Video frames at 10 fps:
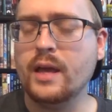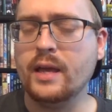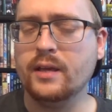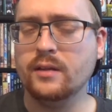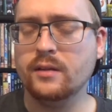
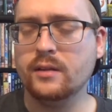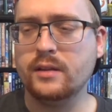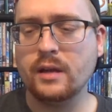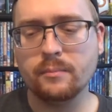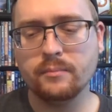it
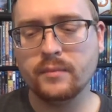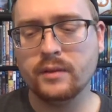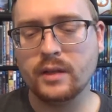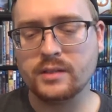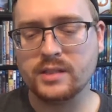they're
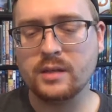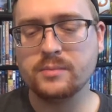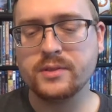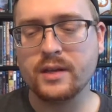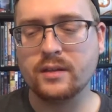it
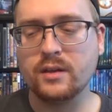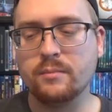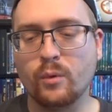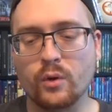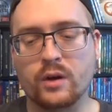seems like they're
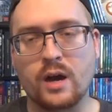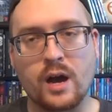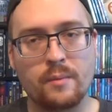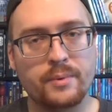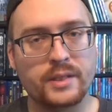more
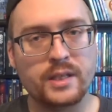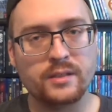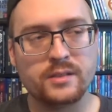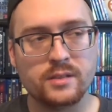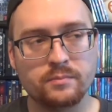
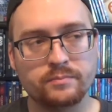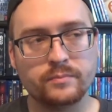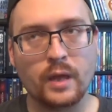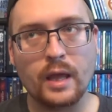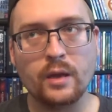competent
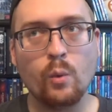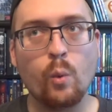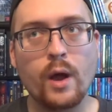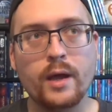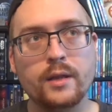in a
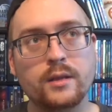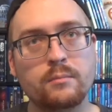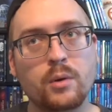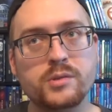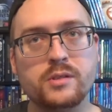way than
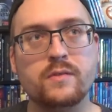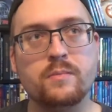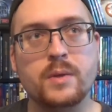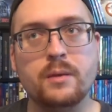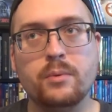most of the
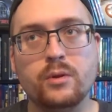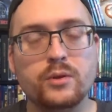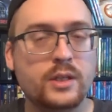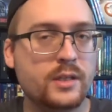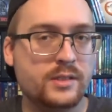people who
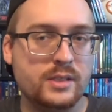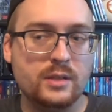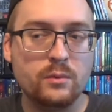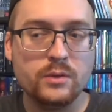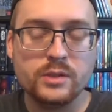did the
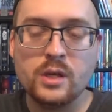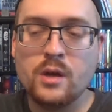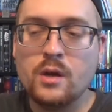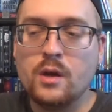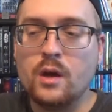sequels
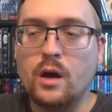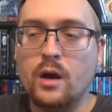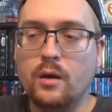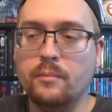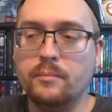
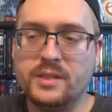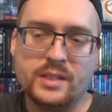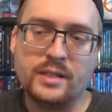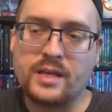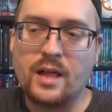um,
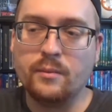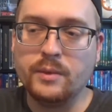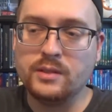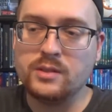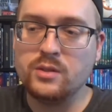besides
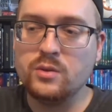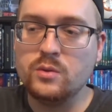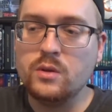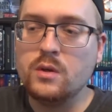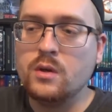Halloween 2